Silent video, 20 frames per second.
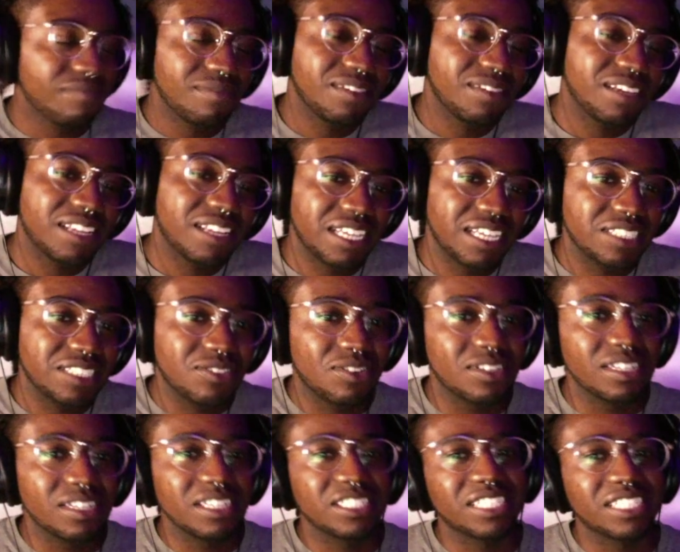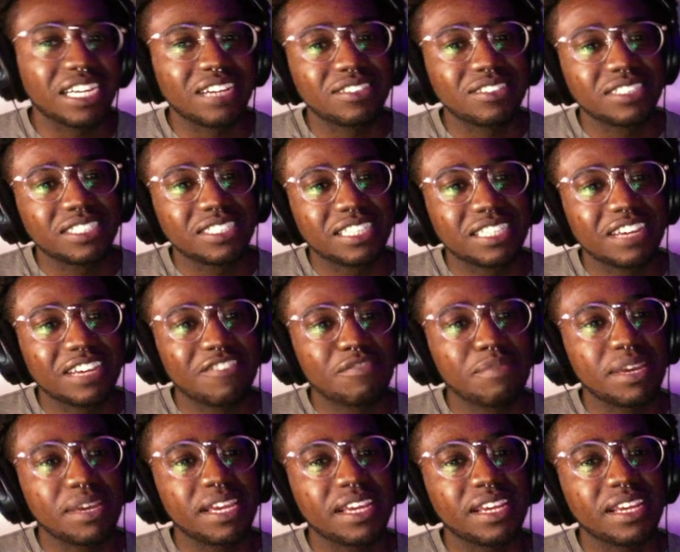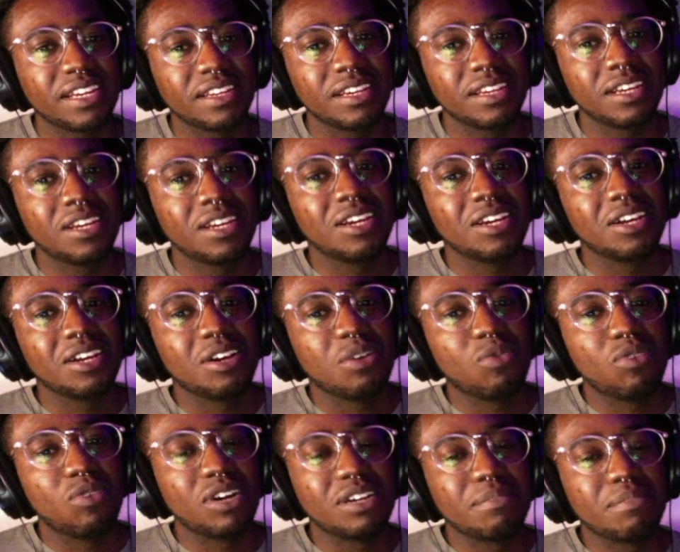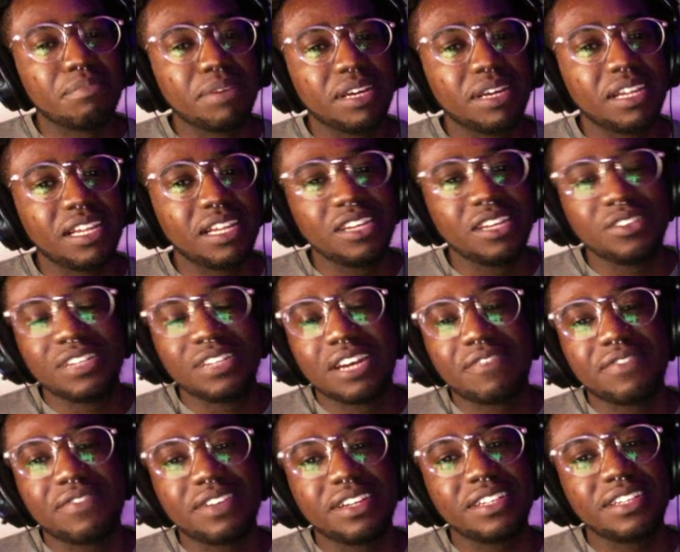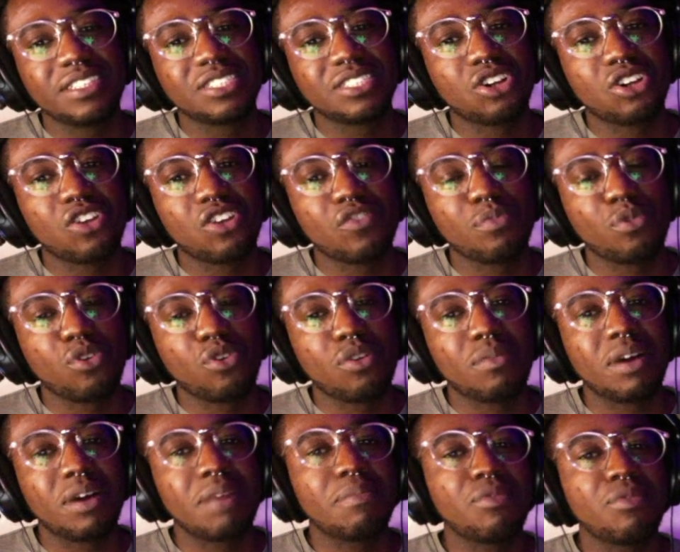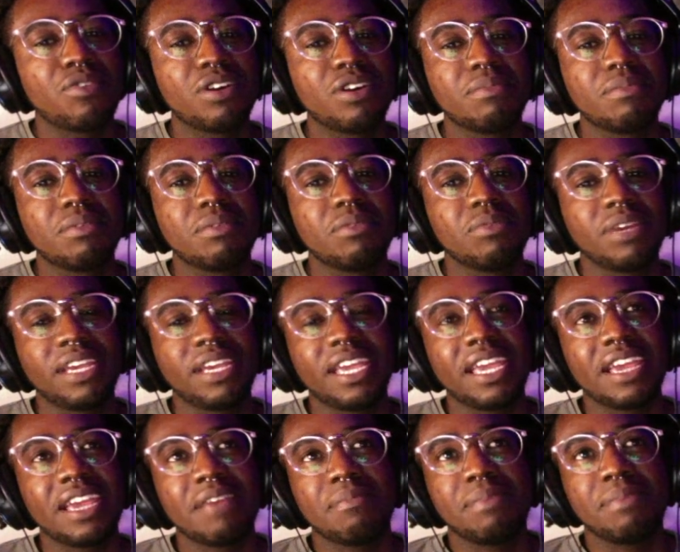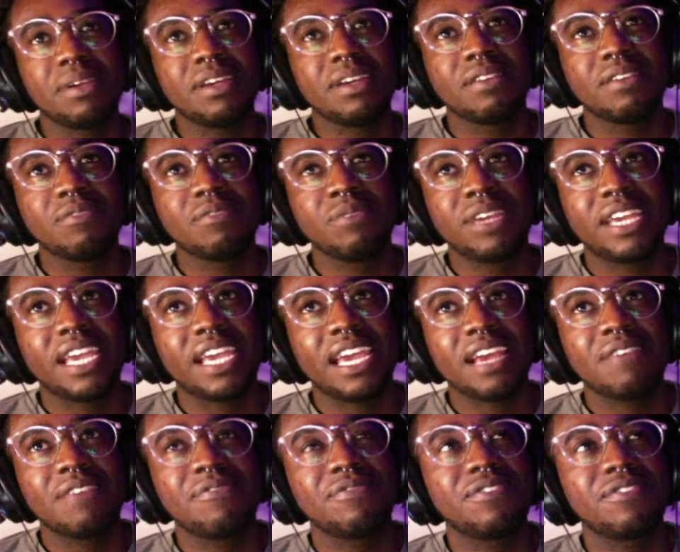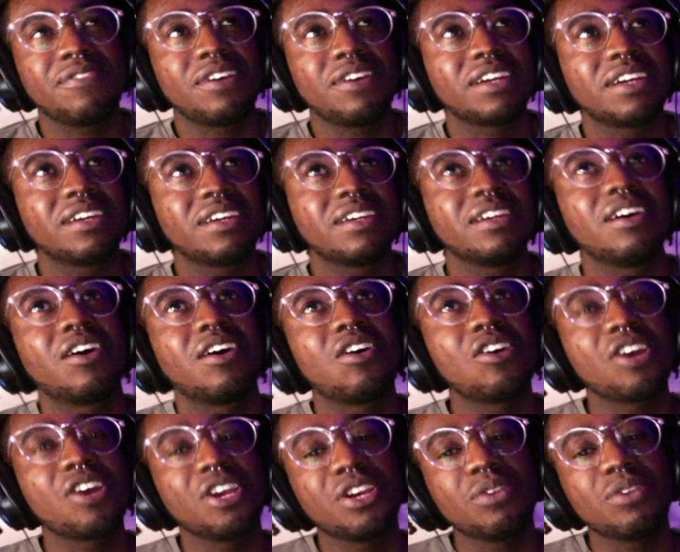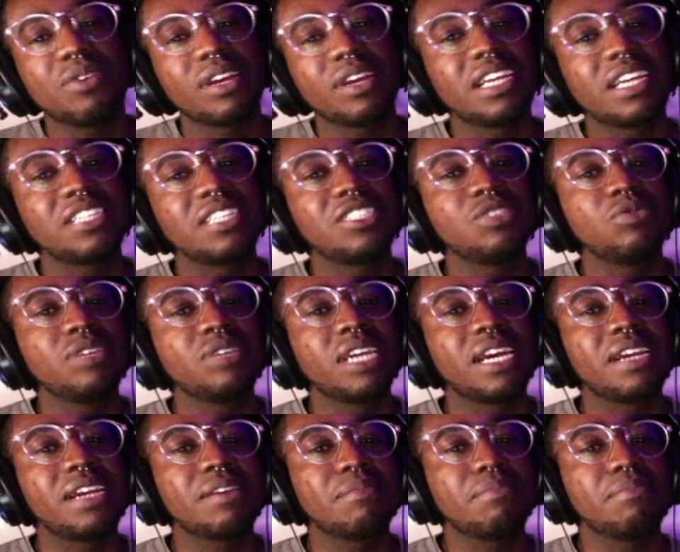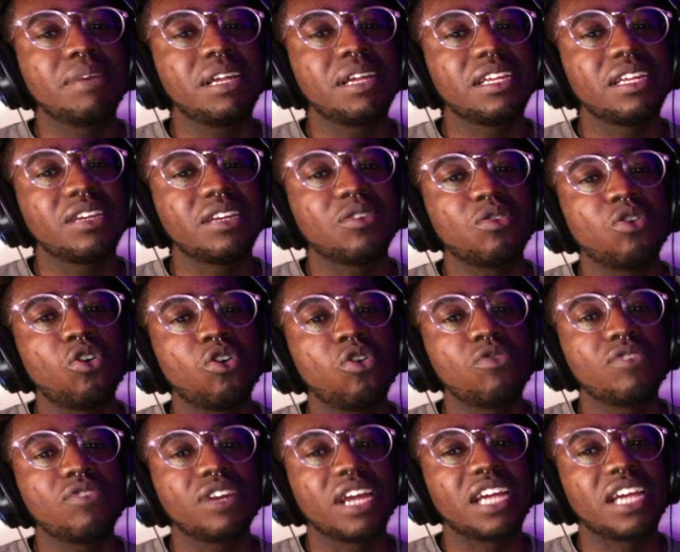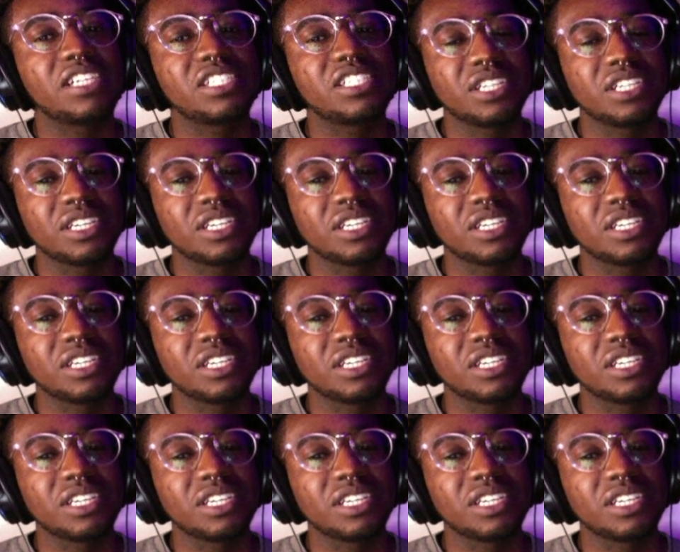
And that's all it is. Shout out to Steph, man. One Billy, you definitely deserve more, my boy, but we can't be a, we can't fucking argue against you getting a Billy or over that shit